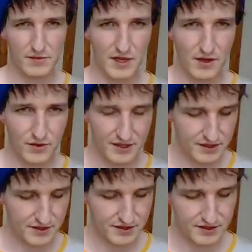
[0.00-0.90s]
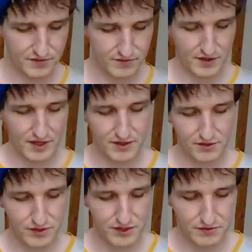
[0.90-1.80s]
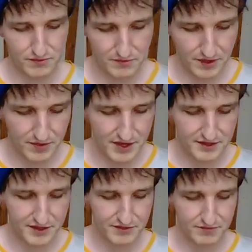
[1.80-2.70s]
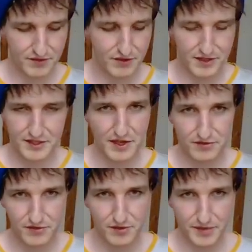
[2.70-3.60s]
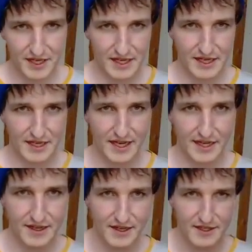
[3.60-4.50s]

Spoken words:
count this. I do it, maybe I start from the beginning again